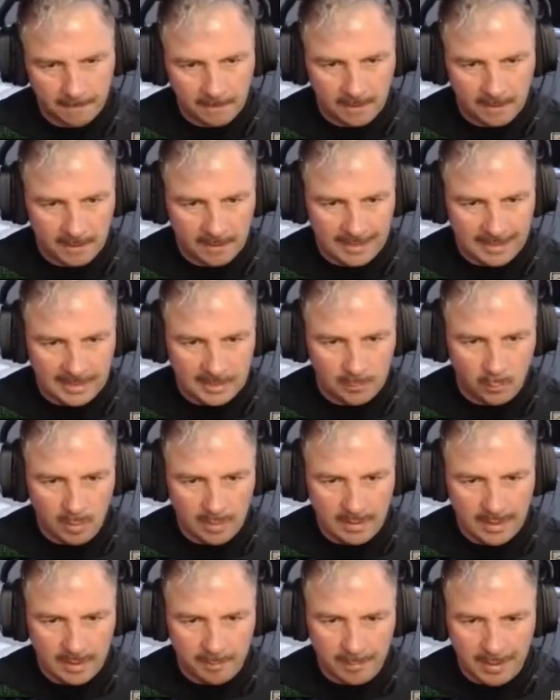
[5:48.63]
And that's why
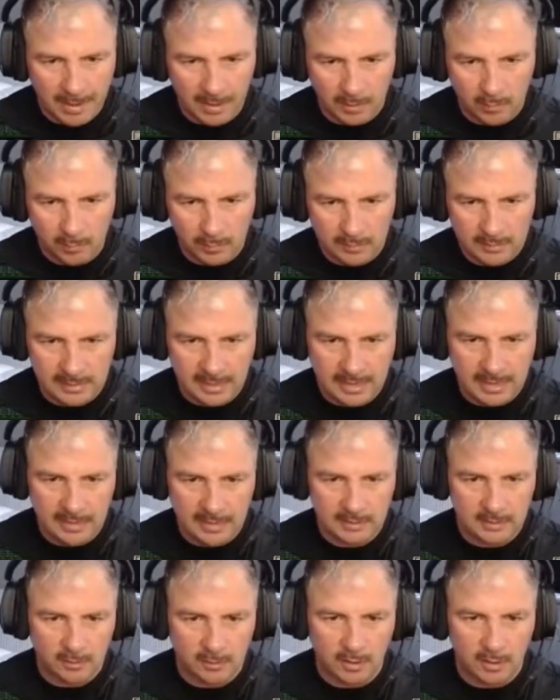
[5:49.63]
that marker was there.
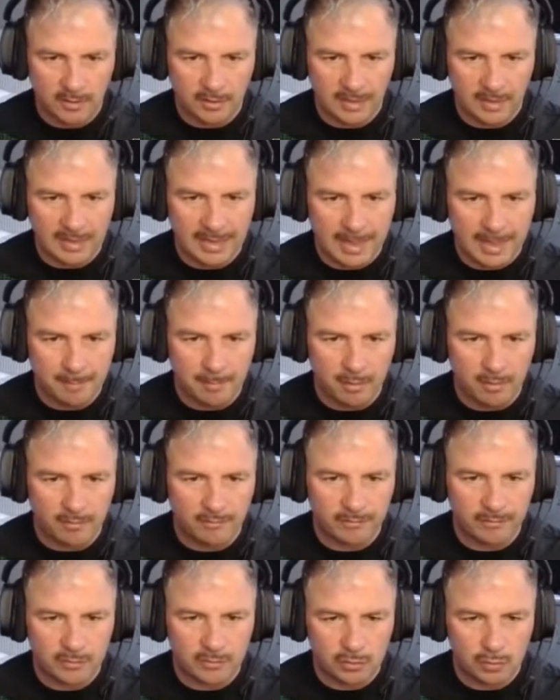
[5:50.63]
So you've got the gap
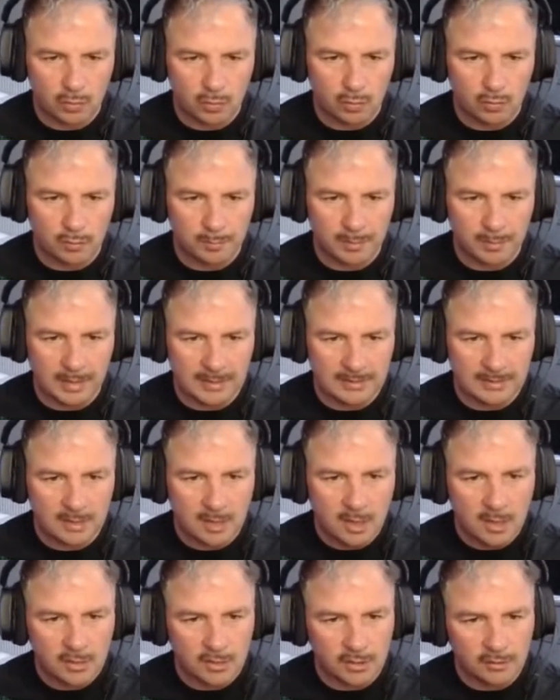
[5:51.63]
of 2 plus.
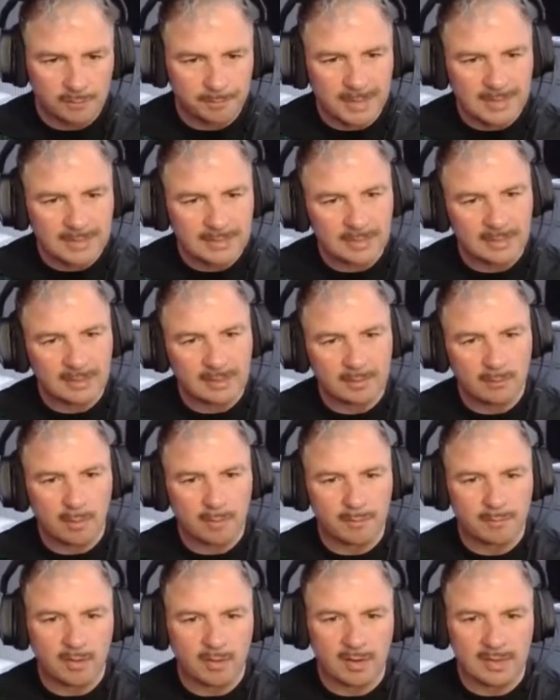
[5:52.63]
So you basically, what
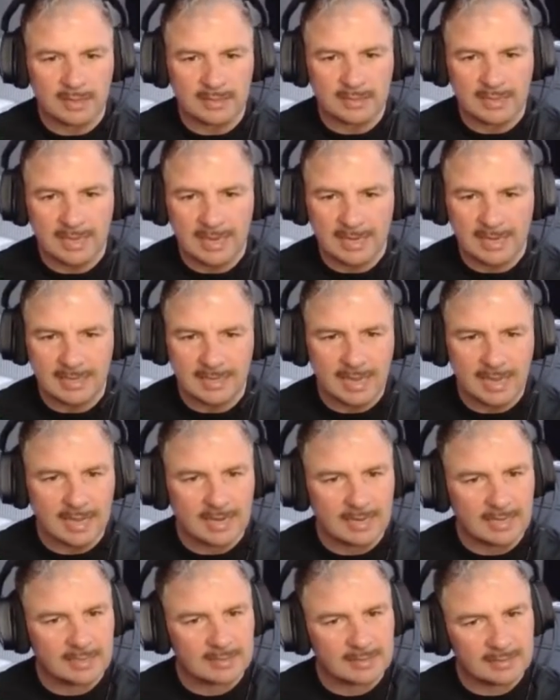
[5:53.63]
we've got is
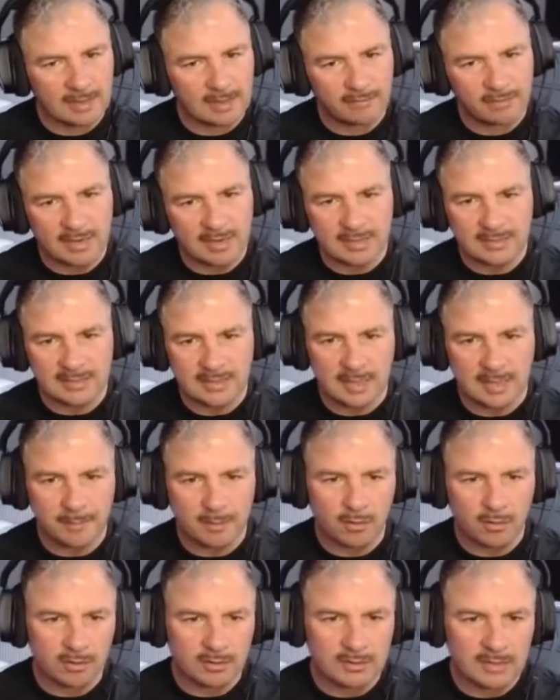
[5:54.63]
any stuff that needs to come
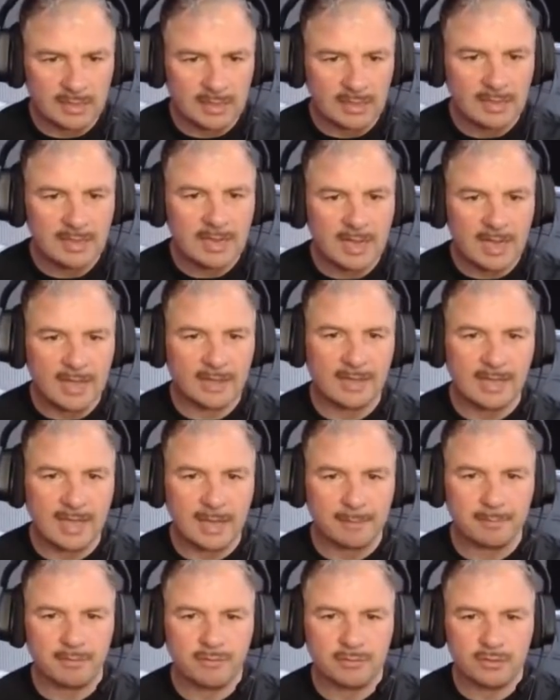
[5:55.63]
across here, and the
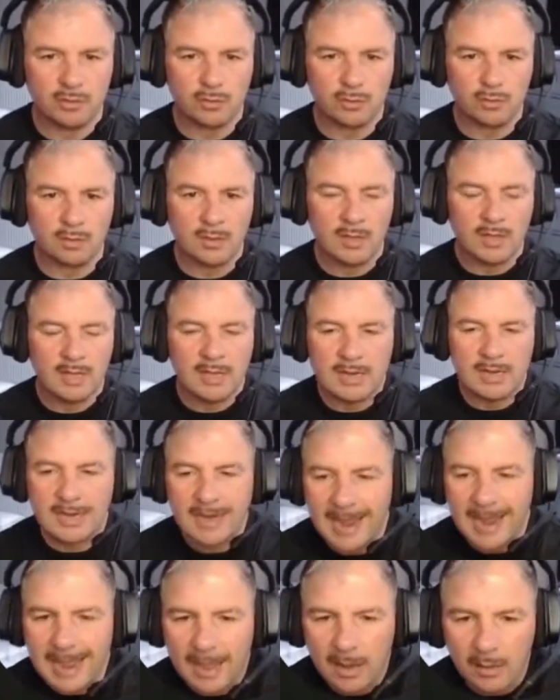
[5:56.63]
gap of 2.
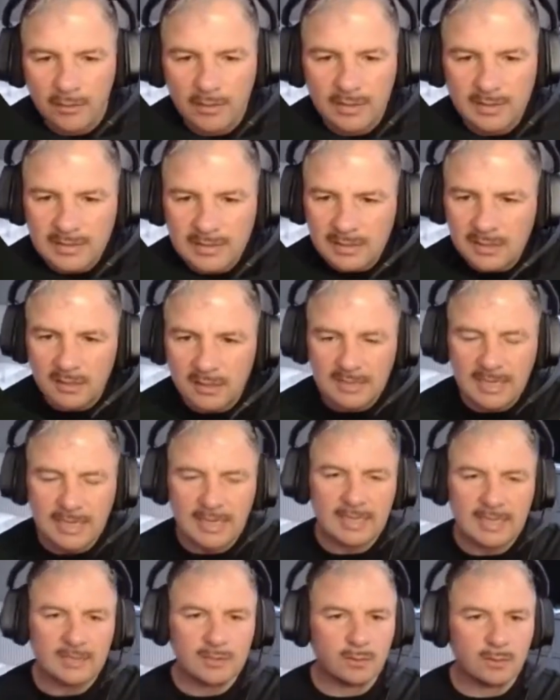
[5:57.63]
Now, this is not
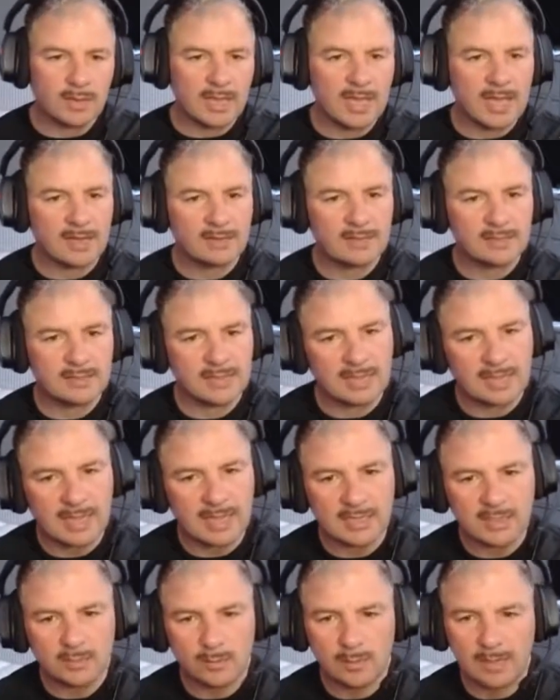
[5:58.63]
taking into account in
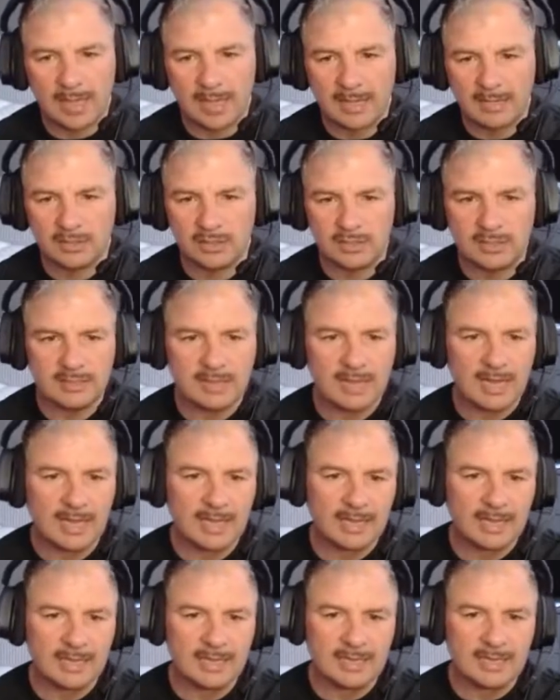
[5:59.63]
case we actually start
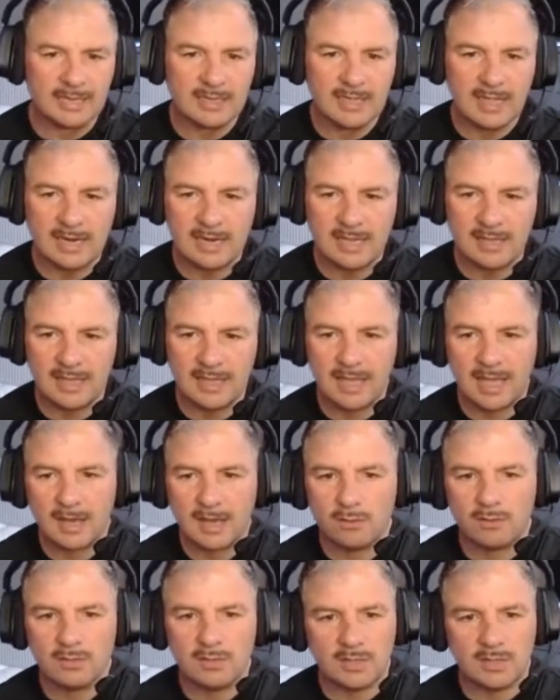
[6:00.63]
getting anything
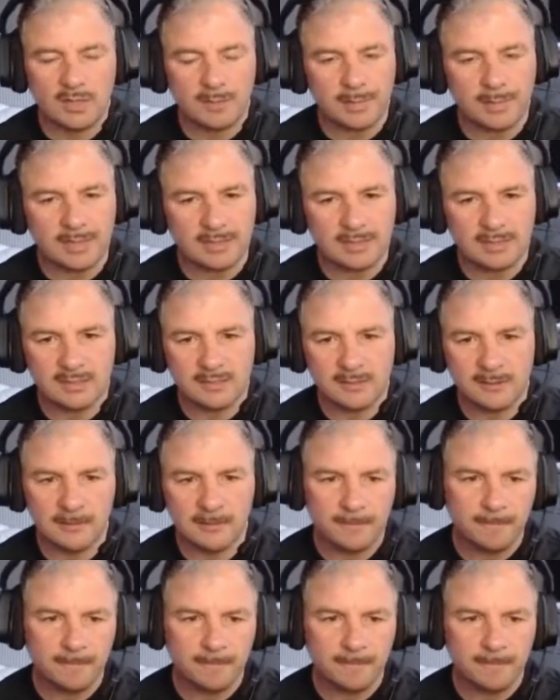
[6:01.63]
else on the bus.